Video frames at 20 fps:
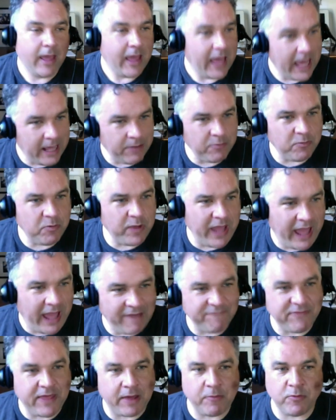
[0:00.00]
And when we
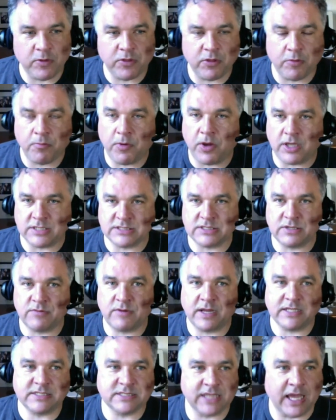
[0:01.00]
have that with the Boston
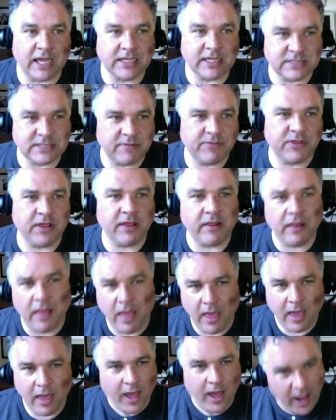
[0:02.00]
Red Sox, I'm thinking,
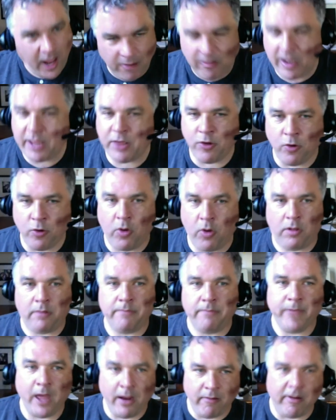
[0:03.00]
all right, cool.
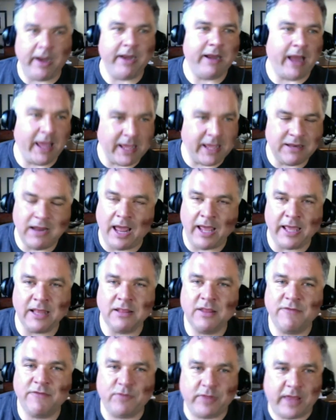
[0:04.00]
All right, I can
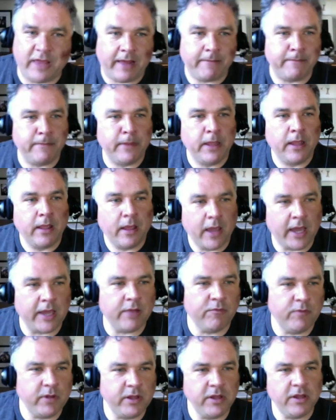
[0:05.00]
live with that. I
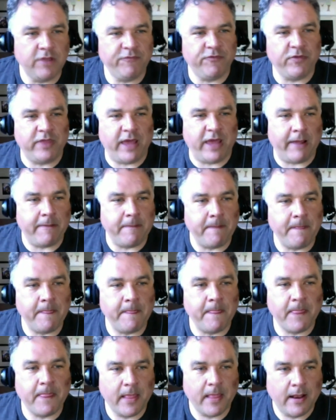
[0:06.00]
could really live with that.
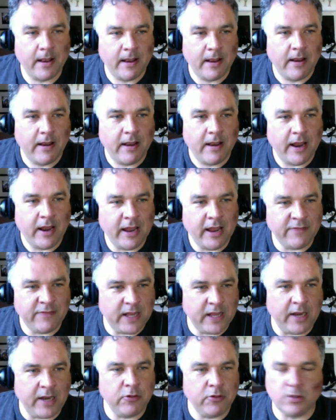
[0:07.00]
And
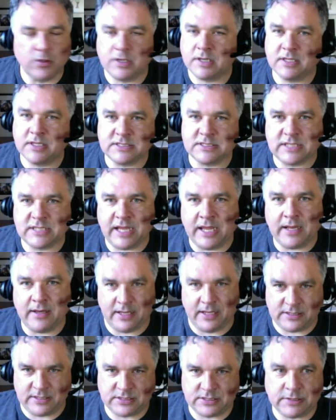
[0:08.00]
then I looked at the
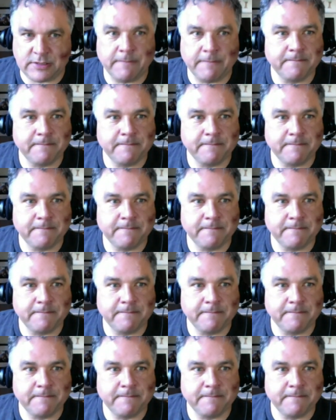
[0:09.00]
standings.